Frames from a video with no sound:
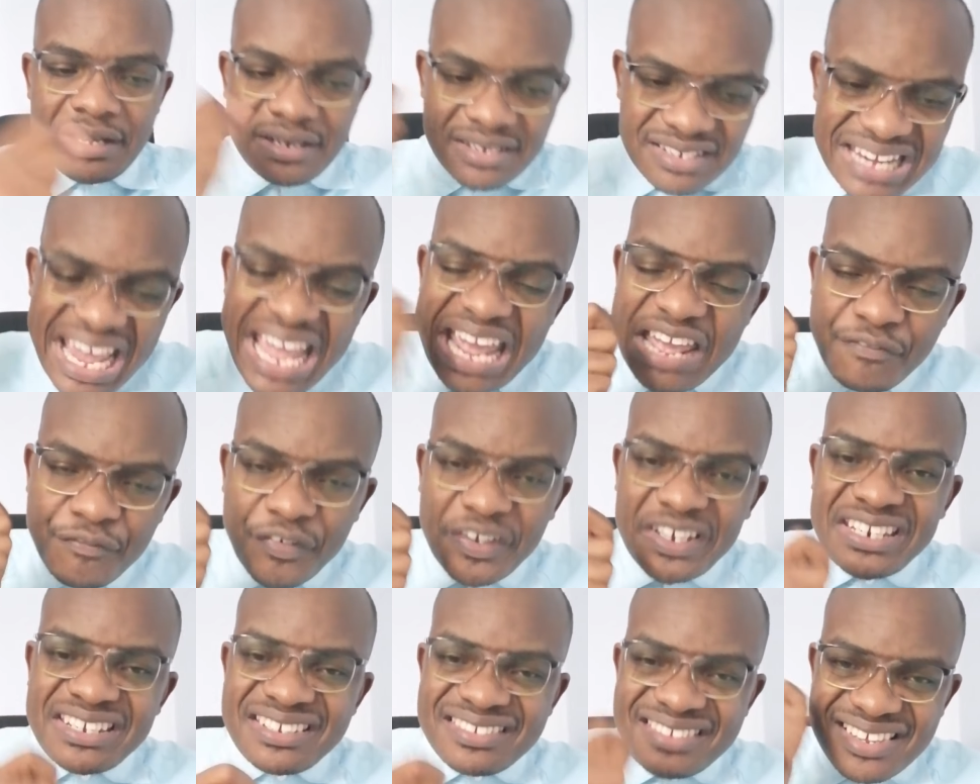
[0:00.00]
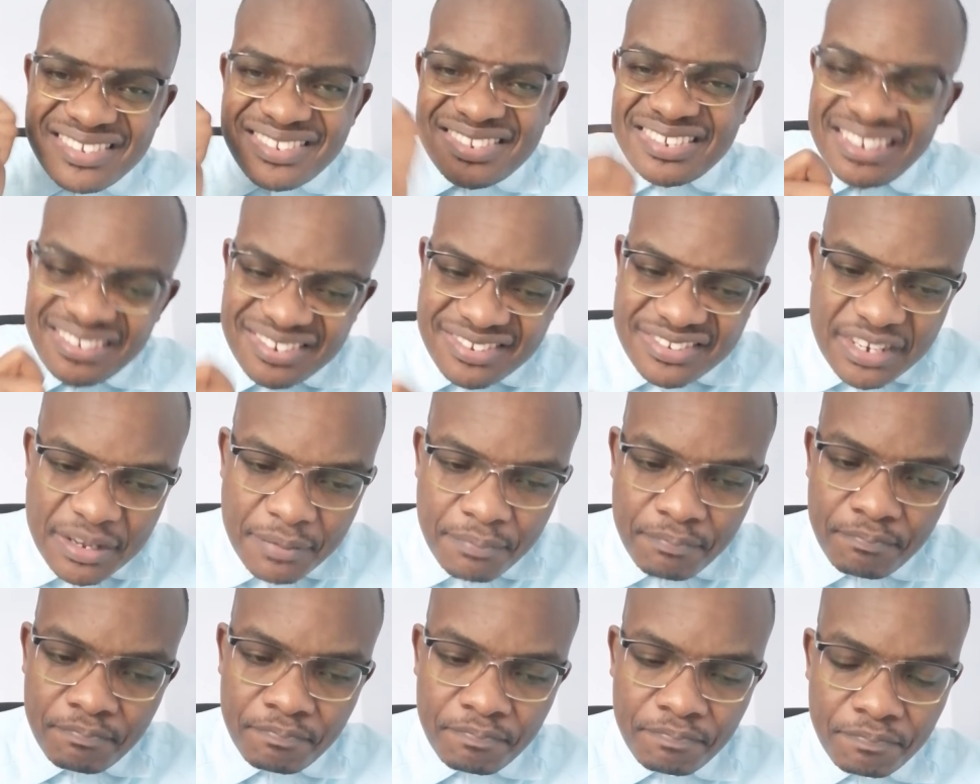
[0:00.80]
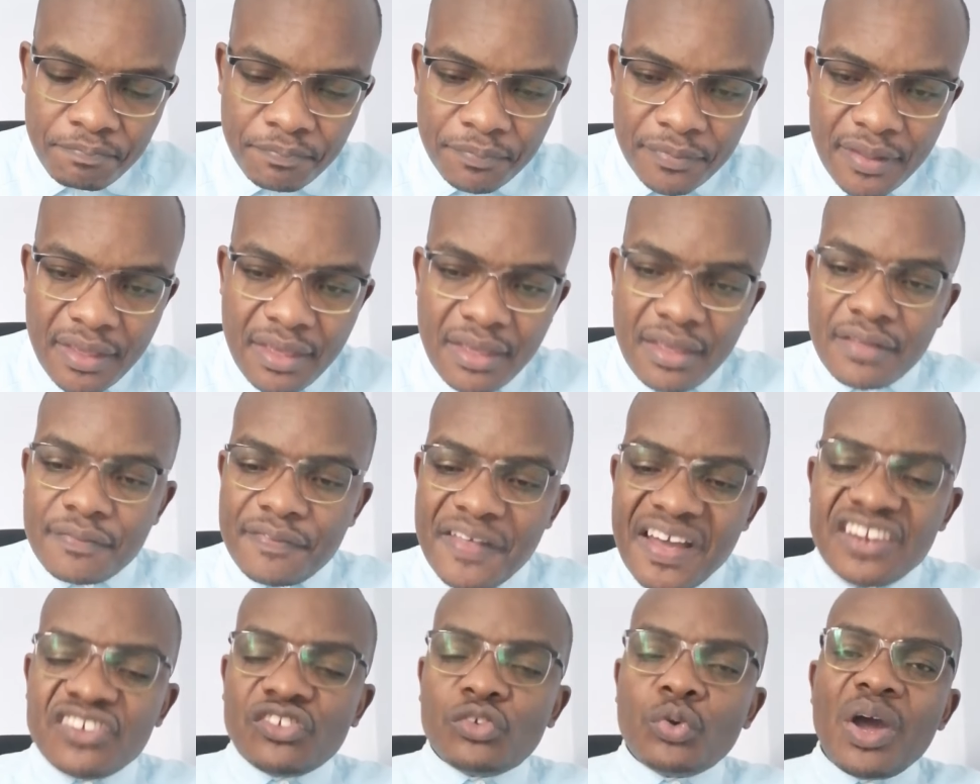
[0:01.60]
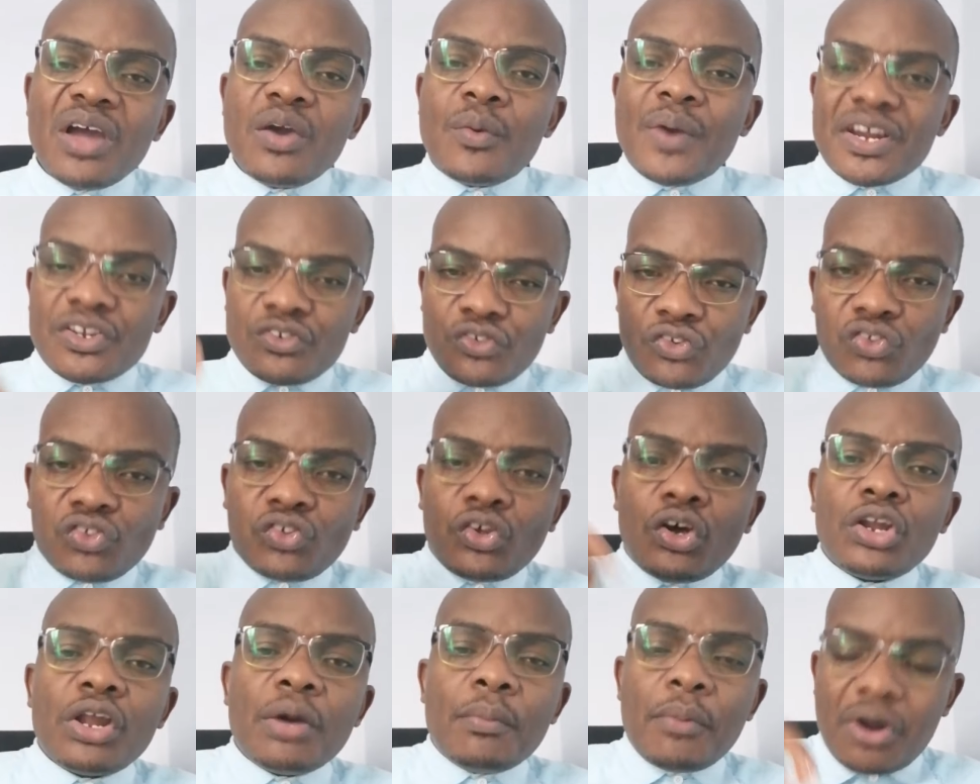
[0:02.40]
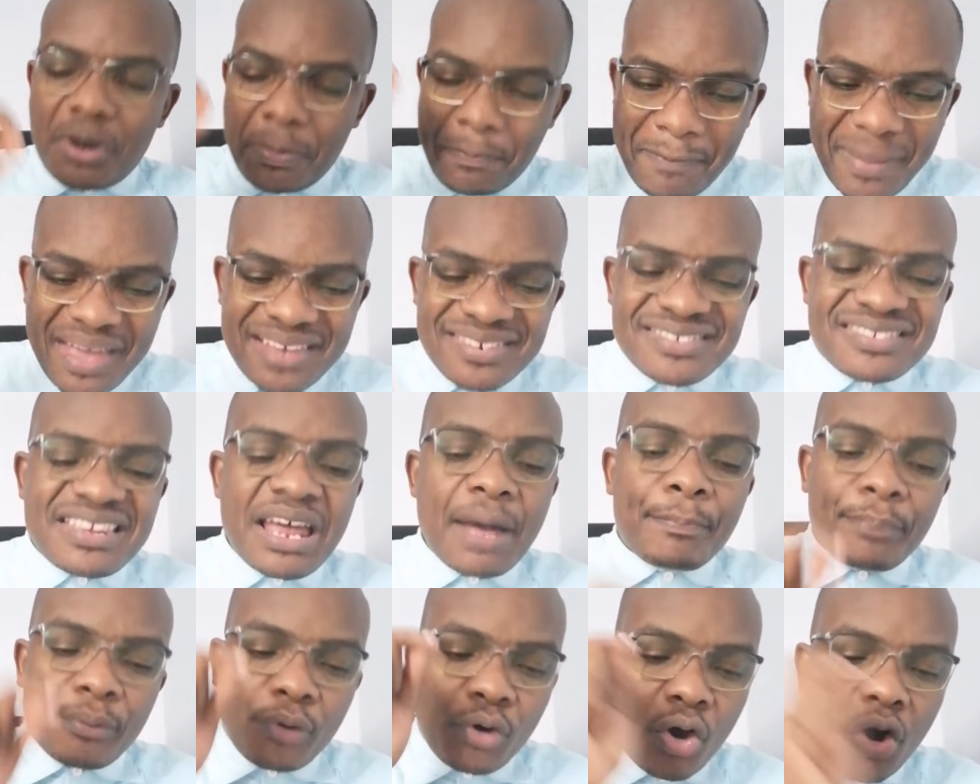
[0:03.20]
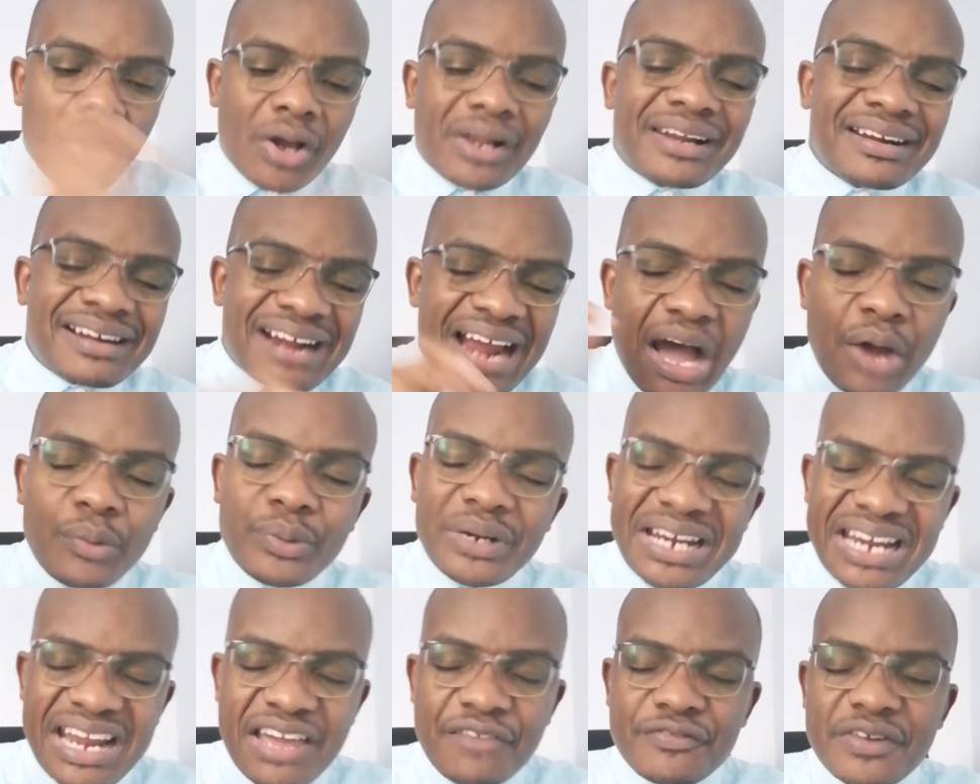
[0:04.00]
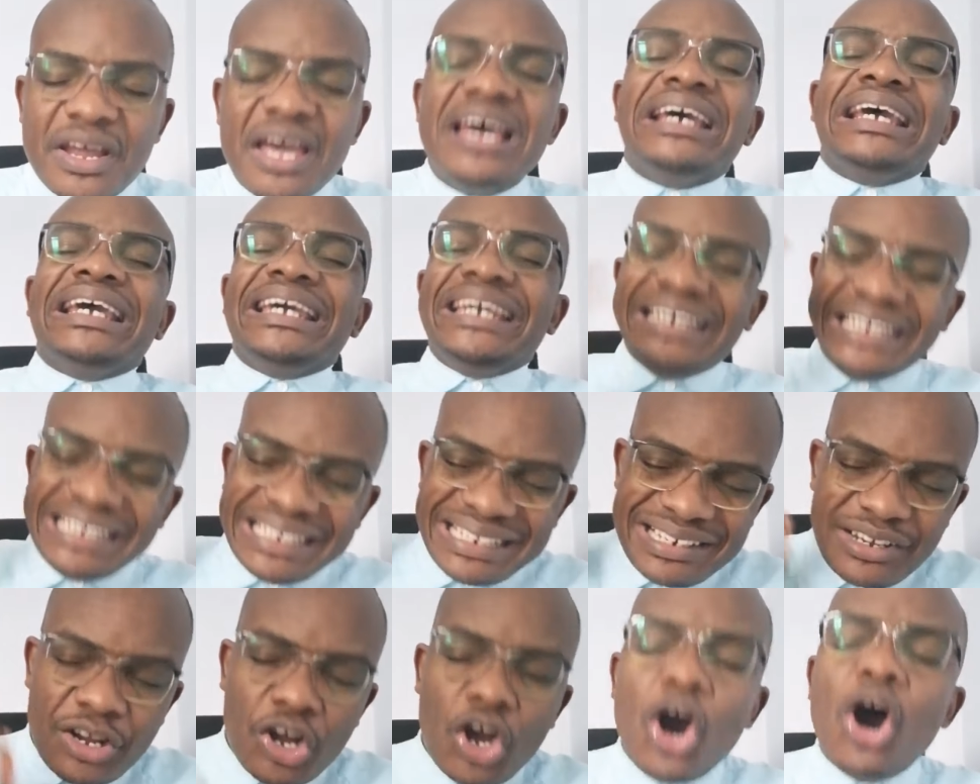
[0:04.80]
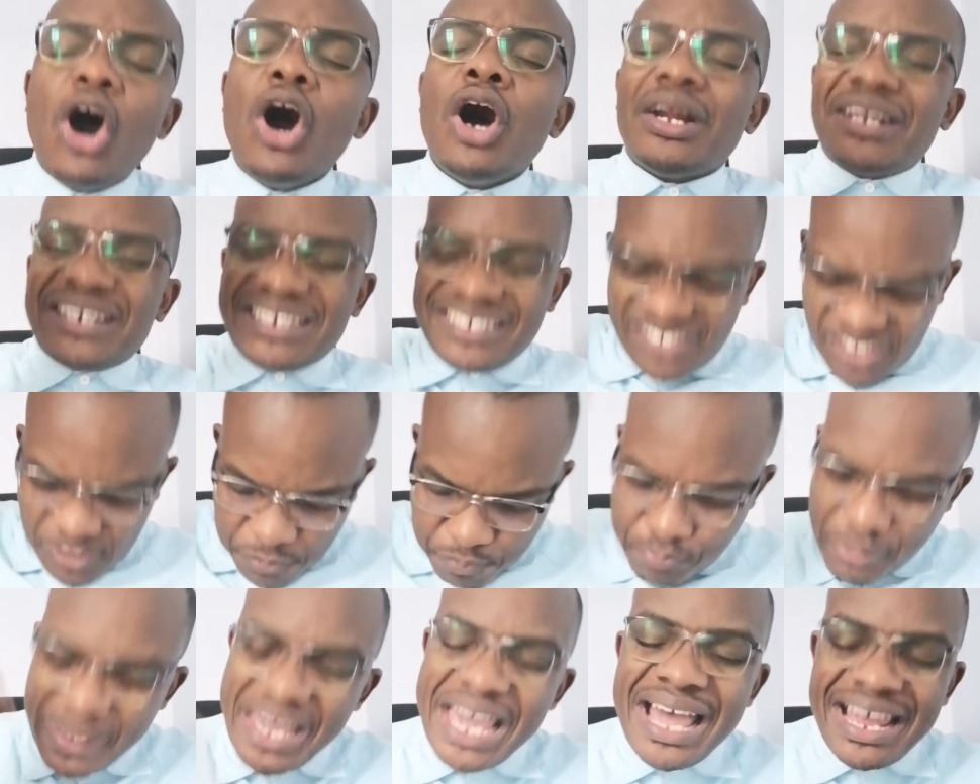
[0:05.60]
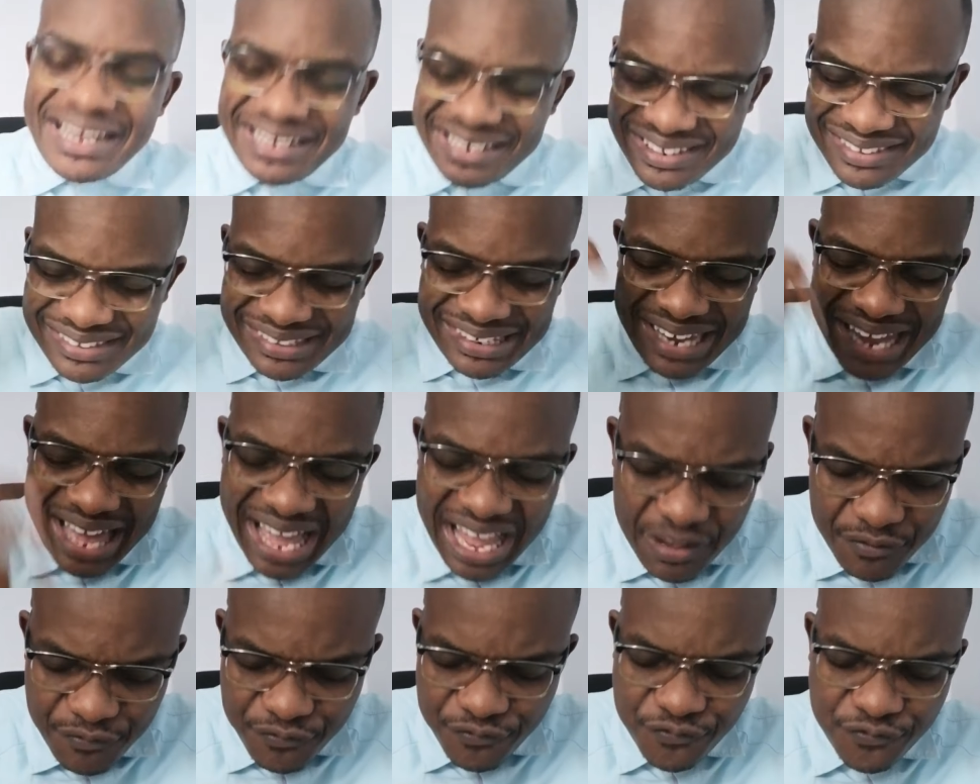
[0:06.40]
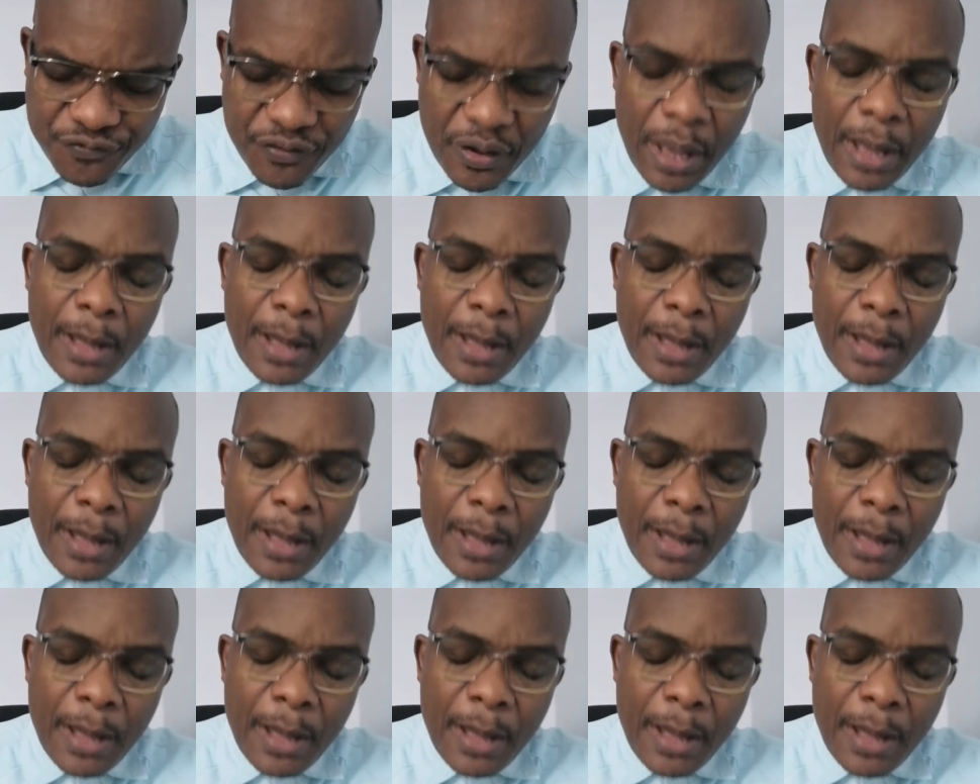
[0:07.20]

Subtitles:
David is a system. That is why when Solomon messed up all around and God spared his life